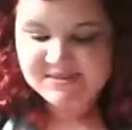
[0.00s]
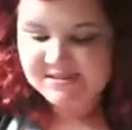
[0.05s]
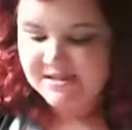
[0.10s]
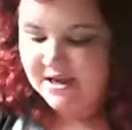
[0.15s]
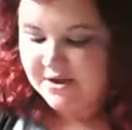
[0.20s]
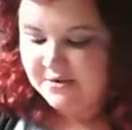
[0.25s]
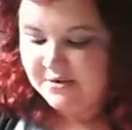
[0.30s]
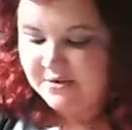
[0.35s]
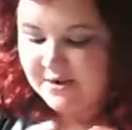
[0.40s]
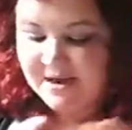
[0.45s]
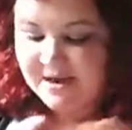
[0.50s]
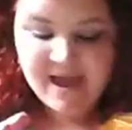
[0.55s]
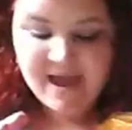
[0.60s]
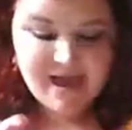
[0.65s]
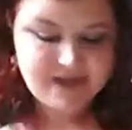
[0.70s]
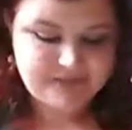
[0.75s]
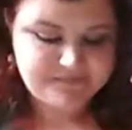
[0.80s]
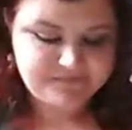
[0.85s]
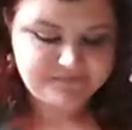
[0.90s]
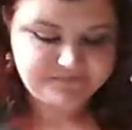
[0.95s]
So
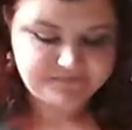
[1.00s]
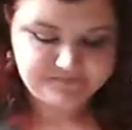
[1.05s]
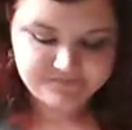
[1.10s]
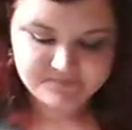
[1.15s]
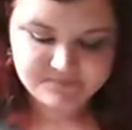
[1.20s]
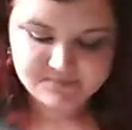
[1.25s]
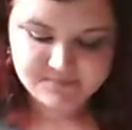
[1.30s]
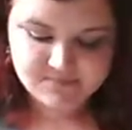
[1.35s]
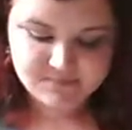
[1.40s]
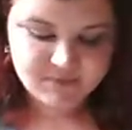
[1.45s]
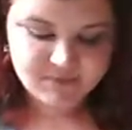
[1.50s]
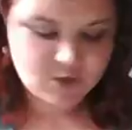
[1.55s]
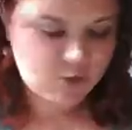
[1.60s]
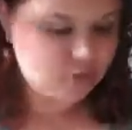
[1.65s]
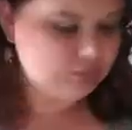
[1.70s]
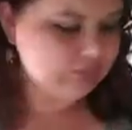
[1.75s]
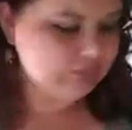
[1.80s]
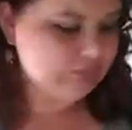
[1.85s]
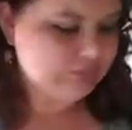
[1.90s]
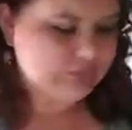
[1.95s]
yeah,
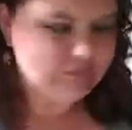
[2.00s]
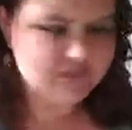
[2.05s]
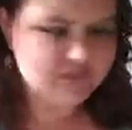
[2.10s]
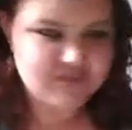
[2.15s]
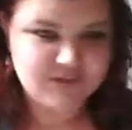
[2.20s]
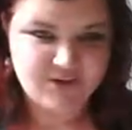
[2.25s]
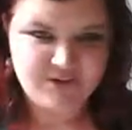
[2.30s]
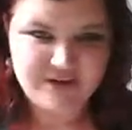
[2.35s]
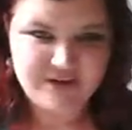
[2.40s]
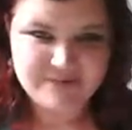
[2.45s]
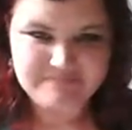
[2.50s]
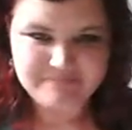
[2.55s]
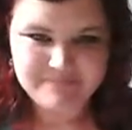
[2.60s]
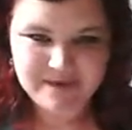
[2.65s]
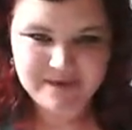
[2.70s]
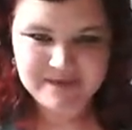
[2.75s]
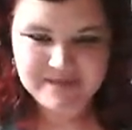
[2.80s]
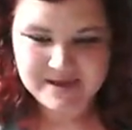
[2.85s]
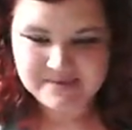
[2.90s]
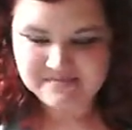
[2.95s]
sorry
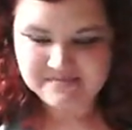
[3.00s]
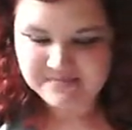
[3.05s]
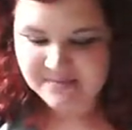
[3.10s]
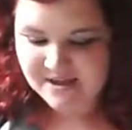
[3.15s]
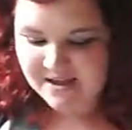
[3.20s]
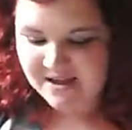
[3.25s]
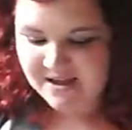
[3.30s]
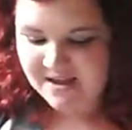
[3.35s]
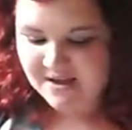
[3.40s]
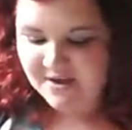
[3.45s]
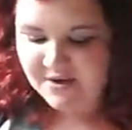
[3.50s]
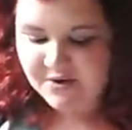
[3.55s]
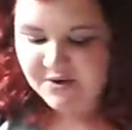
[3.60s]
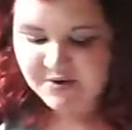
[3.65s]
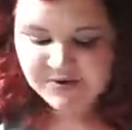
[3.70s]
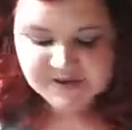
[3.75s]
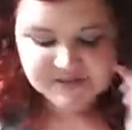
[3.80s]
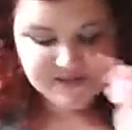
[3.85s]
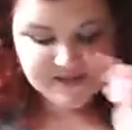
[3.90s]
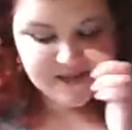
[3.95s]
about that.
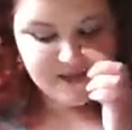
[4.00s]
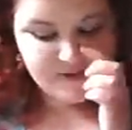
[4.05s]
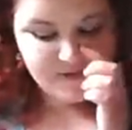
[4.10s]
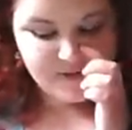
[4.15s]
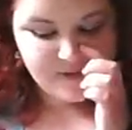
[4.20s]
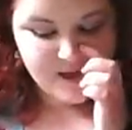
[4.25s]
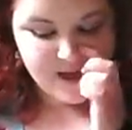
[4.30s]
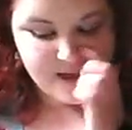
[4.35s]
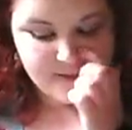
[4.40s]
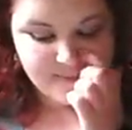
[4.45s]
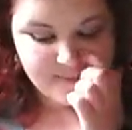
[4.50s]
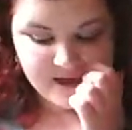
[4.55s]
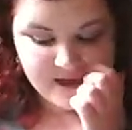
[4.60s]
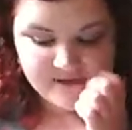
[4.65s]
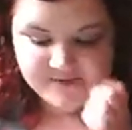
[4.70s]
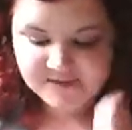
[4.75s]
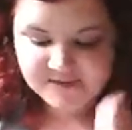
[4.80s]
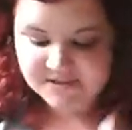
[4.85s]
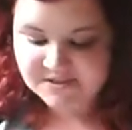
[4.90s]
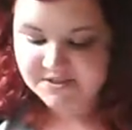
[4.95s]
Also,
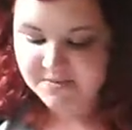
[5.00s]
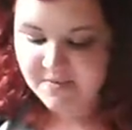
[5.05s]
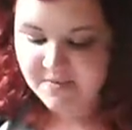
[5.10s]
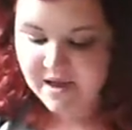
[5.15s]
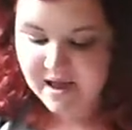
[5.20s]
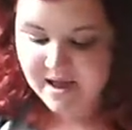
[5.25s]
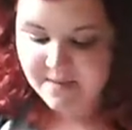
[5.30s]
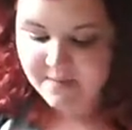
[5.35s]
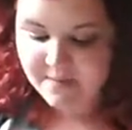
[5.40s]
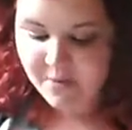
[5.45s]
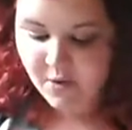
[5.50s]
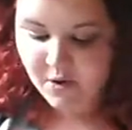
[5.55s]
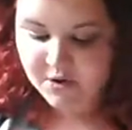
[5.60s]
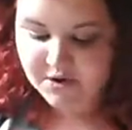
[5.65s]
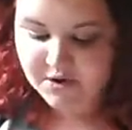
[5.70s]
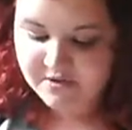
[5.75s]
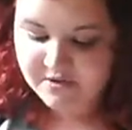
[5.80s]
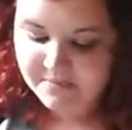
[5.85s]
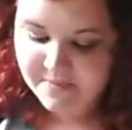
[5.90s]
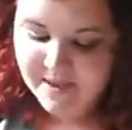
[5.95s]
over the summer I bought
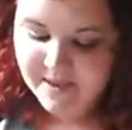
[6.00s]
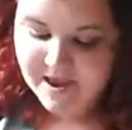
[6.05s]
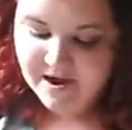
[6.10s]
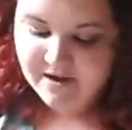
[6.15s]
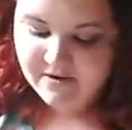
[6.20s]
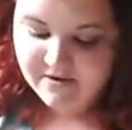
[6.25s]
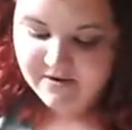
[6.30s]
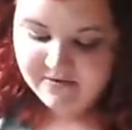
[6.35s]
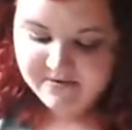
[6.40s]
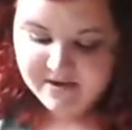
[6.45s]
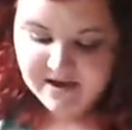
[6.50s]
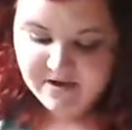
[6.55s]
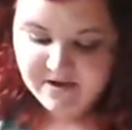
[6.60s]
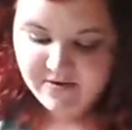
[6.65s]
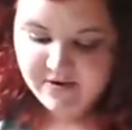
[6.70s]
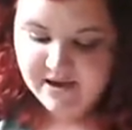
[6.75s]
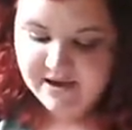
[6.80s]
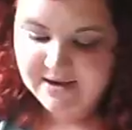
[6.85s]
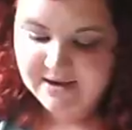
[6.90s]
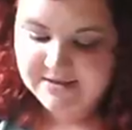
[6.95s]
another pair of
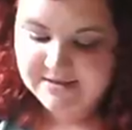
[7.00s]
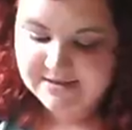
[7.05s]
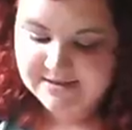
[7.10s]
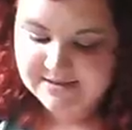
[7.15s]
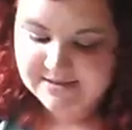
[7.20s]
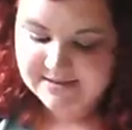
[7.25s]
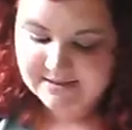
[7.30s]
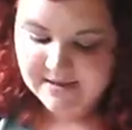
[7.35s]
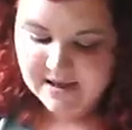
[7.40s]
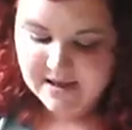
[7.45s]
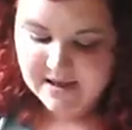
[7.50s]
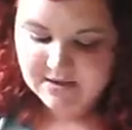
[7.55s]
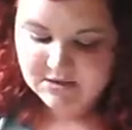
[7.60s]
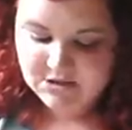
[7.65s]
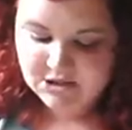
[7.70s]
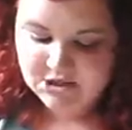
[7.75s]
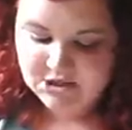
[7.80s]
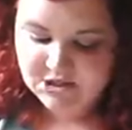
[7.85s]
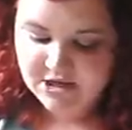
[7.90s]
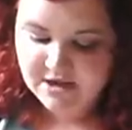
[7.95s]
earrings.
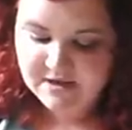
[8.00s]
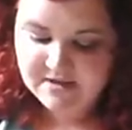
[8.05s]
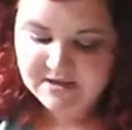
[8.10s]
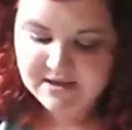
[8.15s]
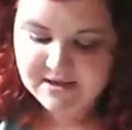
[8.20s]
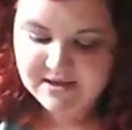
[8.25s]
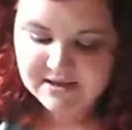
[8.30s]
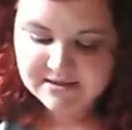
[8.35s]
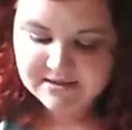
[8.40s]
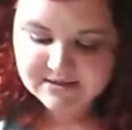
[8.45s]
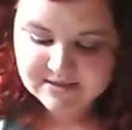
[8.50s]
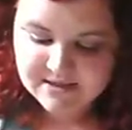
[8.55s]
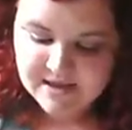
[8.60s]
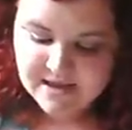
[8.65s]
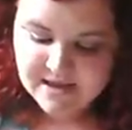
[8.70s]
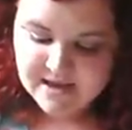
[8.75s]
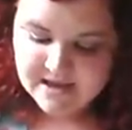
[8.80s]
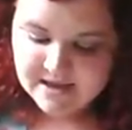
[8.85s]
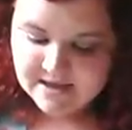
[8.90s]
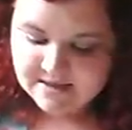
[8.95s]
I'll show you these.
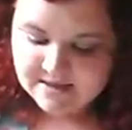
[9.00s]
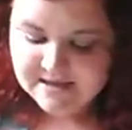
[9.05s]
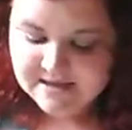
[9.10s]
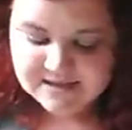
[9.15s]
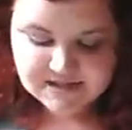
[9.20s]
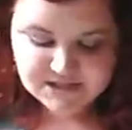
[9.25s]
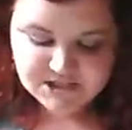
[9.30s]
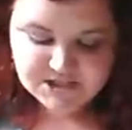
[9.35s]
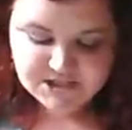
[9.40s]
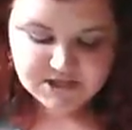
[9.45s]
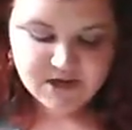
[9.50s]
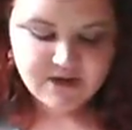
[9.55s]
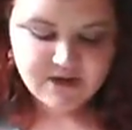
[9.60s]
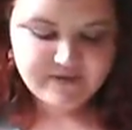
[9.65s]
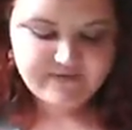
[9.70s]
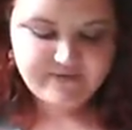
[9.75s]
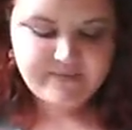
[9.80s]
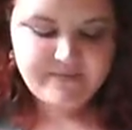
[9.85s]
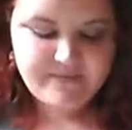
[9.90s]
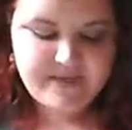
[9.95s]
These I just
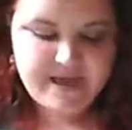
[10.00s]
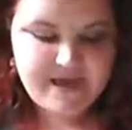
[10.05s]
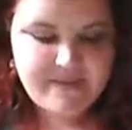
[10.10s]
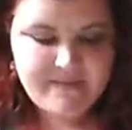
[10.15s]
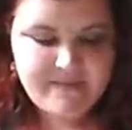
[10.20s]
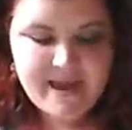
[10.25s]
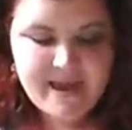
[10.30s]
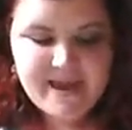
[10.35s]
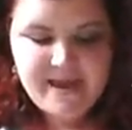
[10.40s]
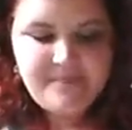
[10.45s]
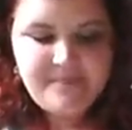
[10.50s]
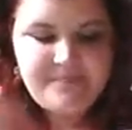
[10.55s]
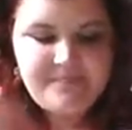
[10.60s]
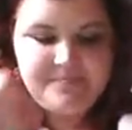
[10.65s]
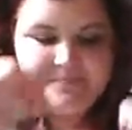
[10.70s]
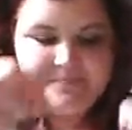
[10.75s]
got from eBay.